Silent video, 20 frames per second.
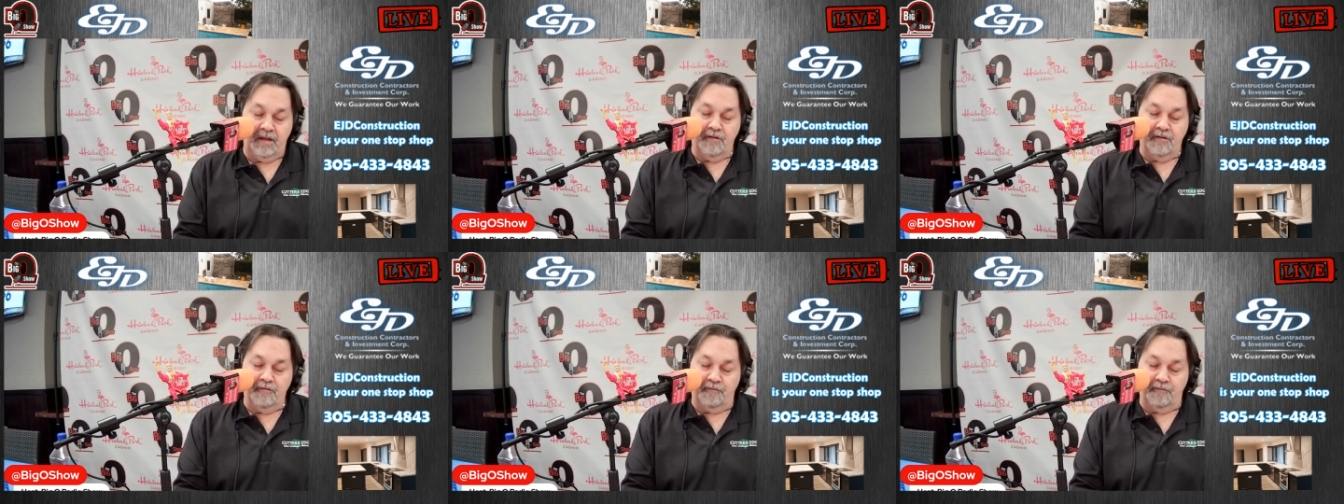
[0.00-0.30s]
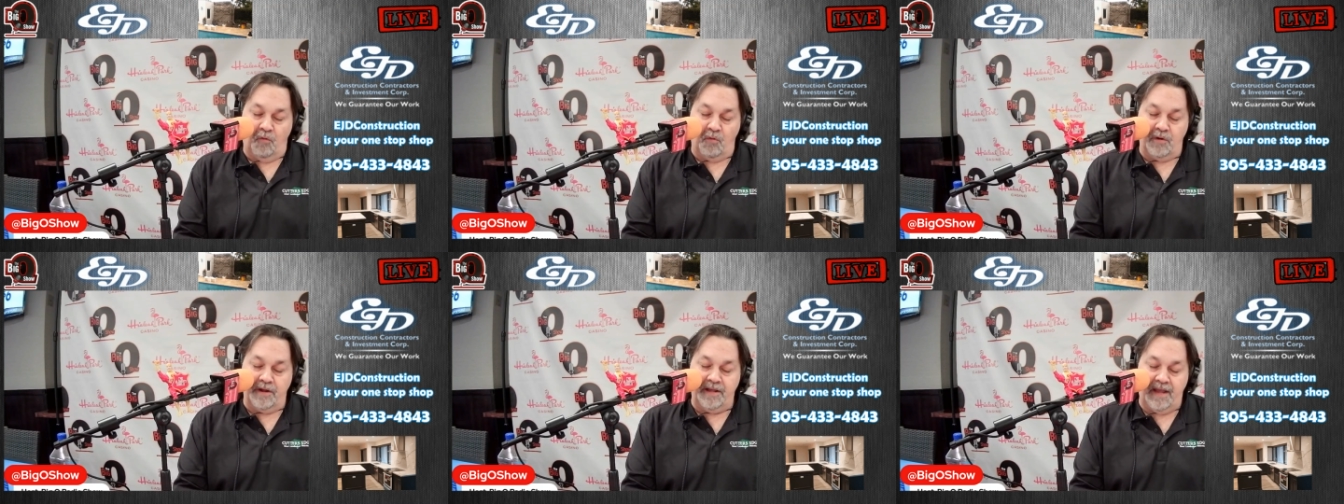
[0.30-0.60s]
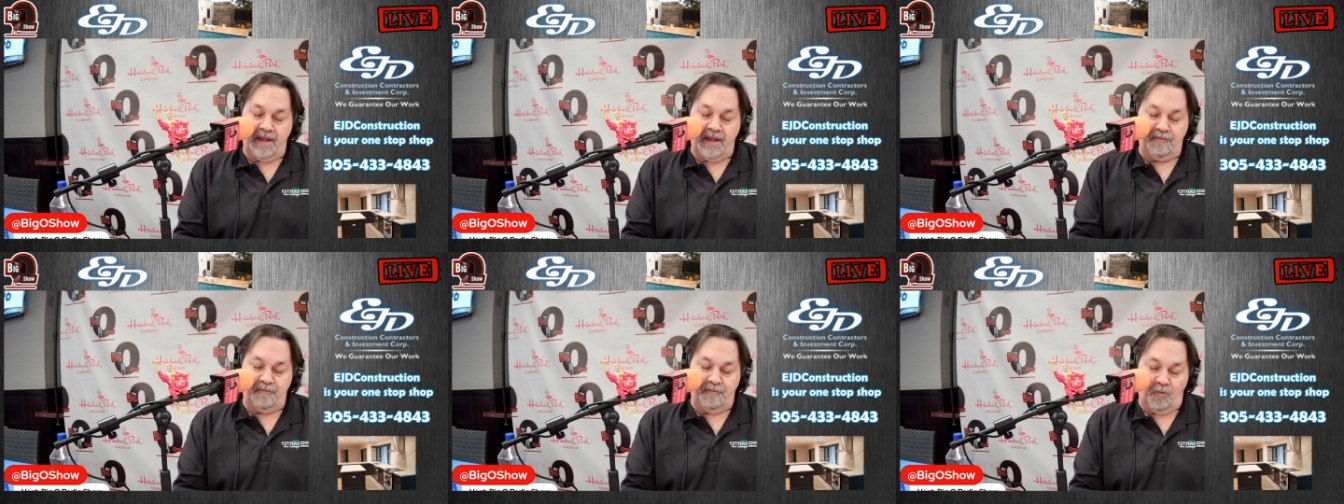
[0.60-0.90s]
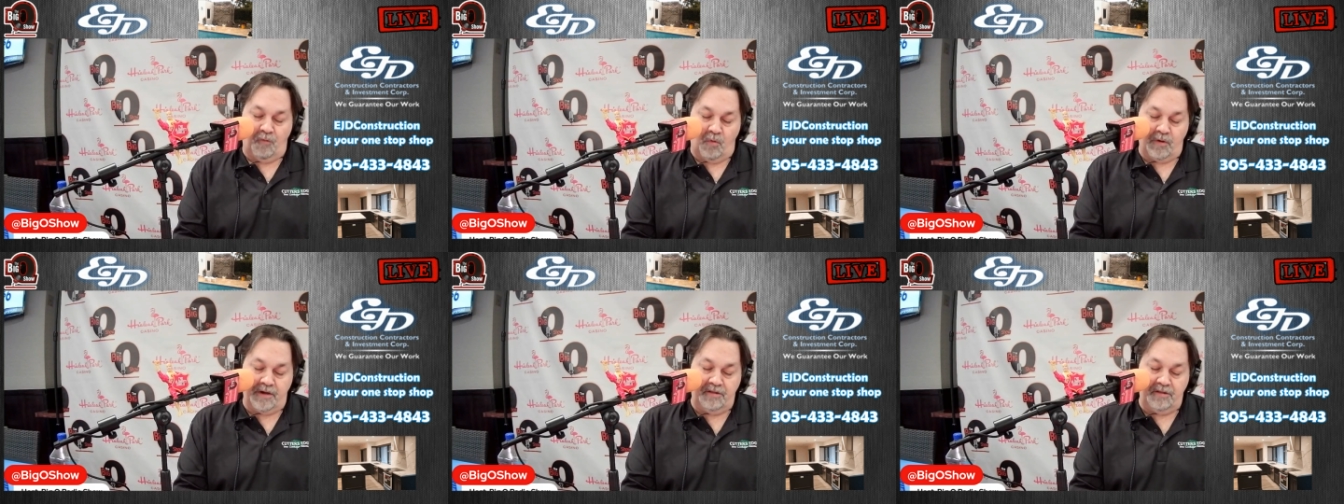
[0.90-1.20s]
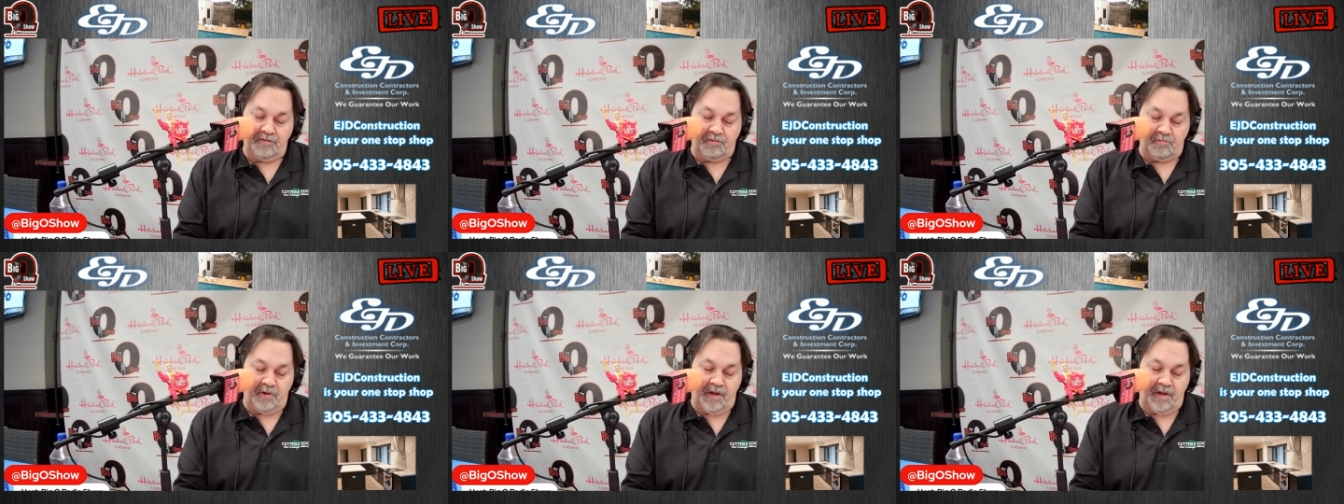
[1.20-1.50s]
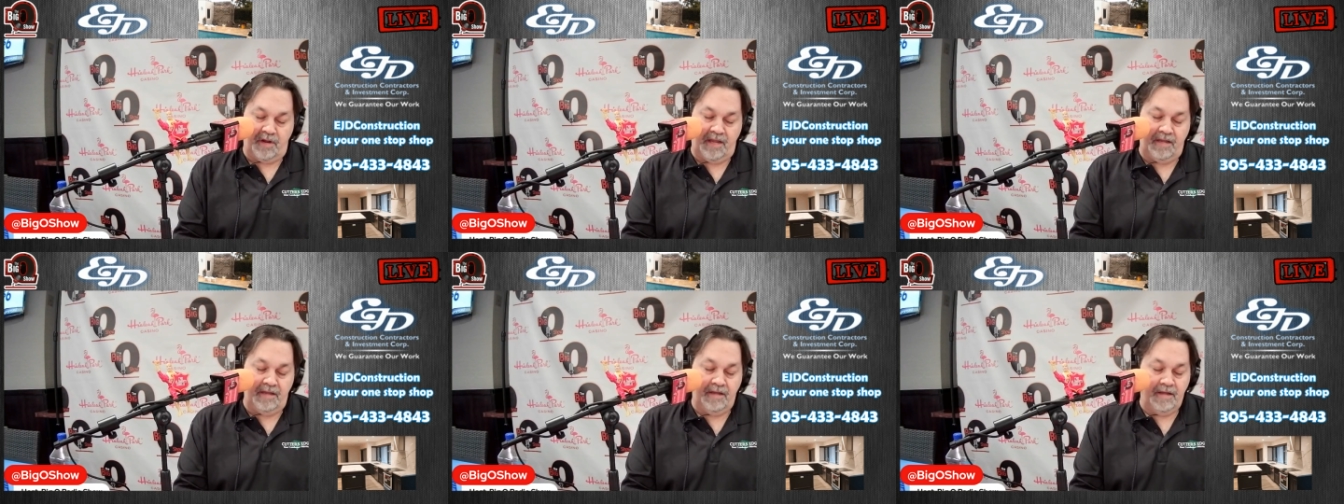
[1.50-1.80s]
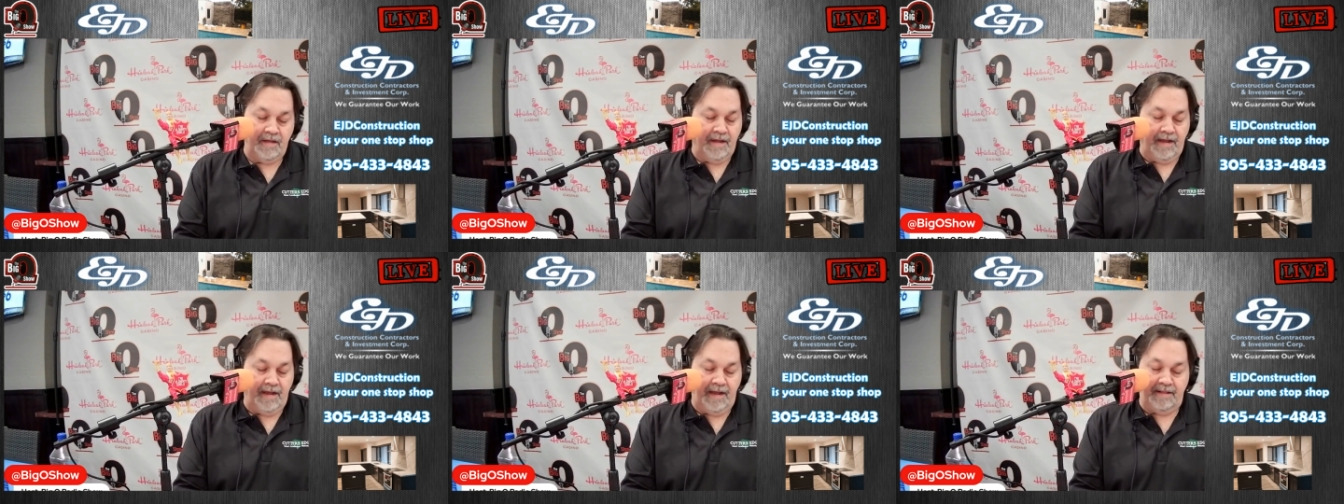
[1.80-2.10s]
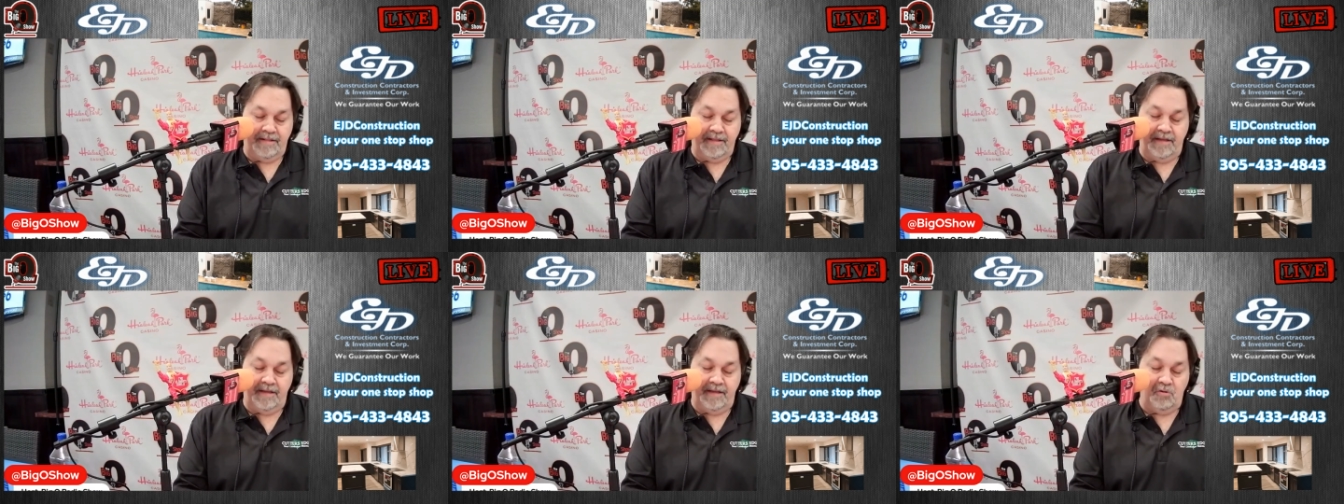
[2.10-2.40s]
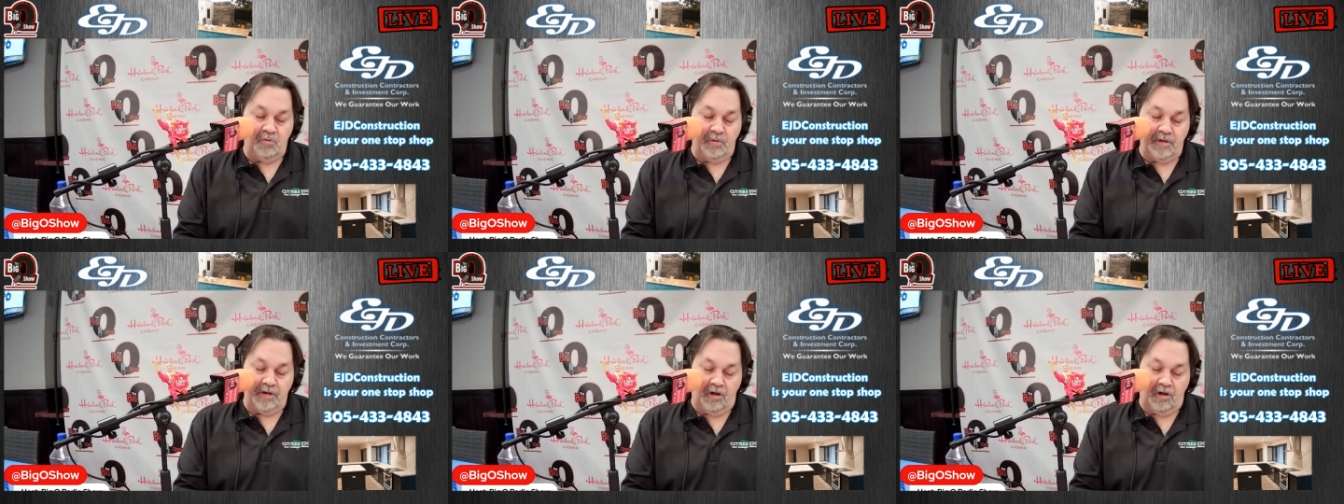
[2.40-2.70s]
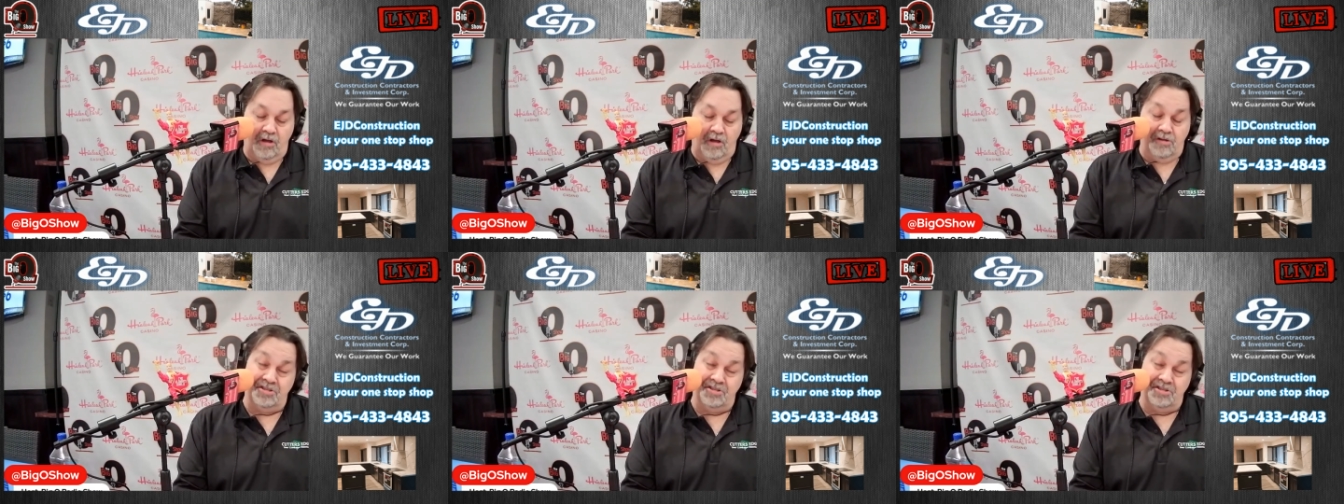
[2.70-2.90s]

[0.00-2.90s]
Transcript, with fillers: 4843, and they do it all.